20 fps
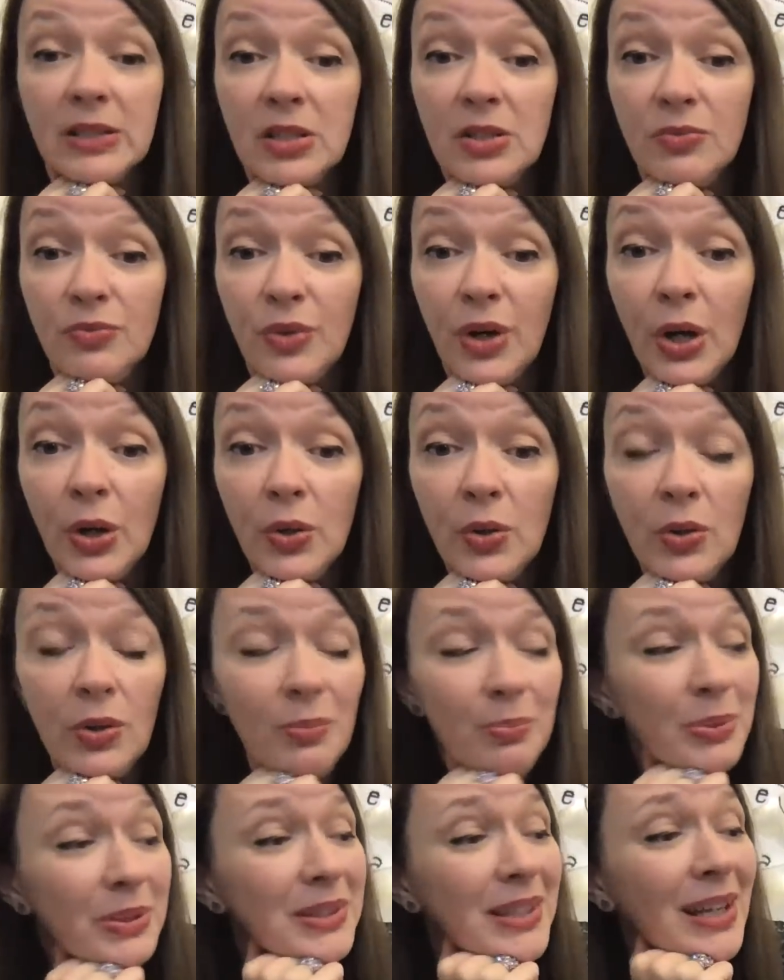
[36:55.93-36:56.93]
row,
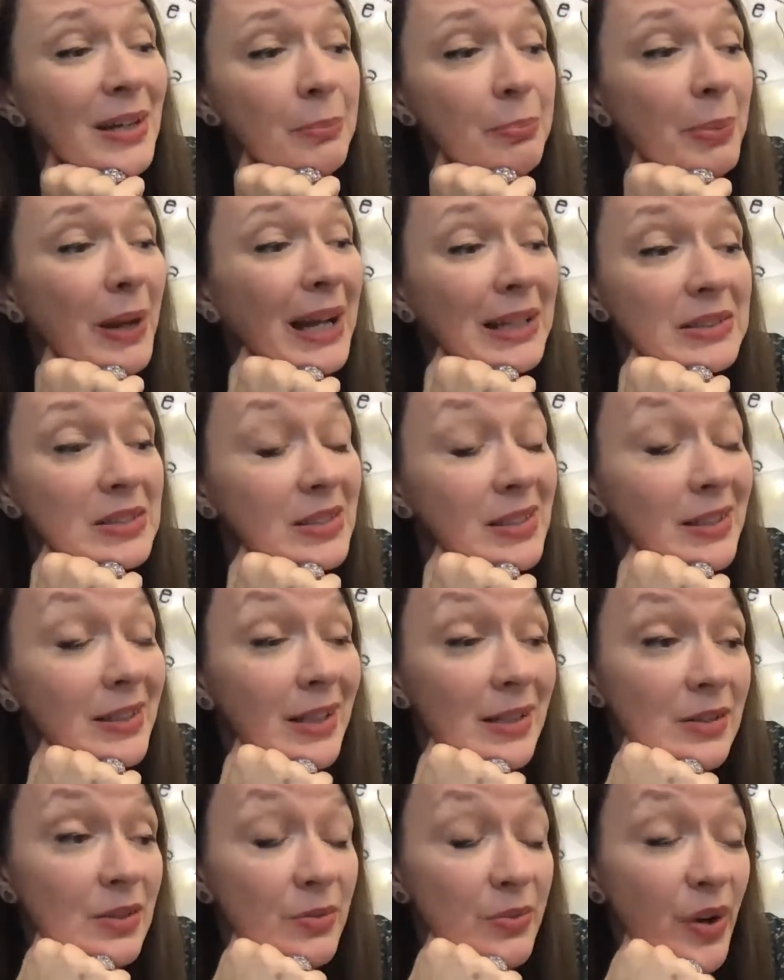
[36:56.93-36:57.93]
but then pattern and
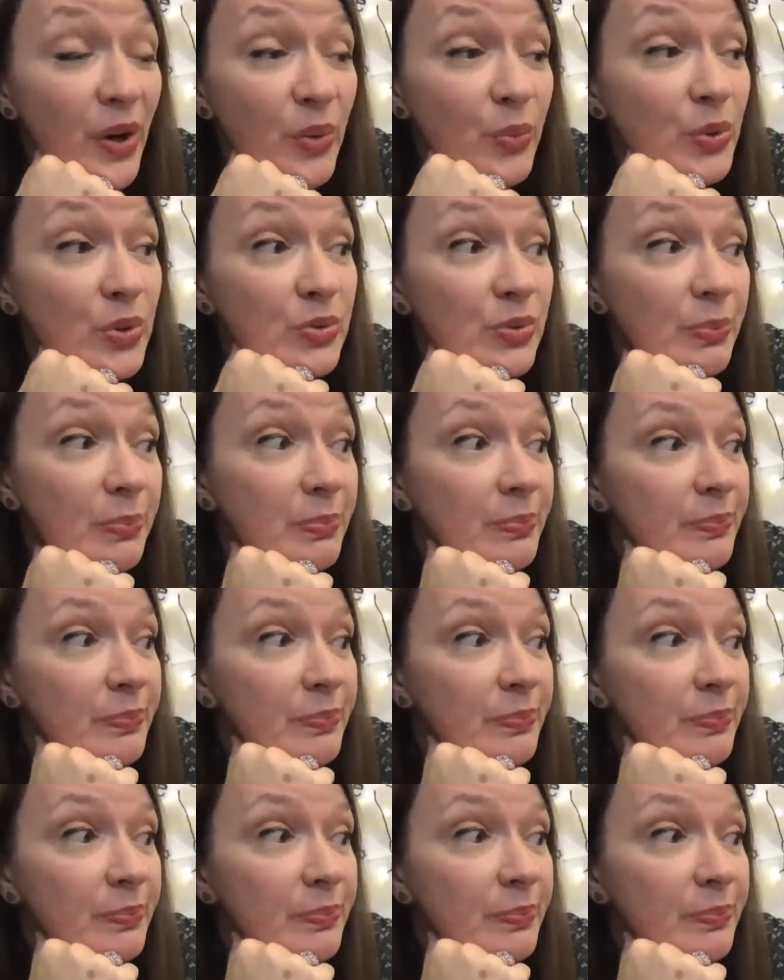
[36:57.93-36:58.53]
then the row would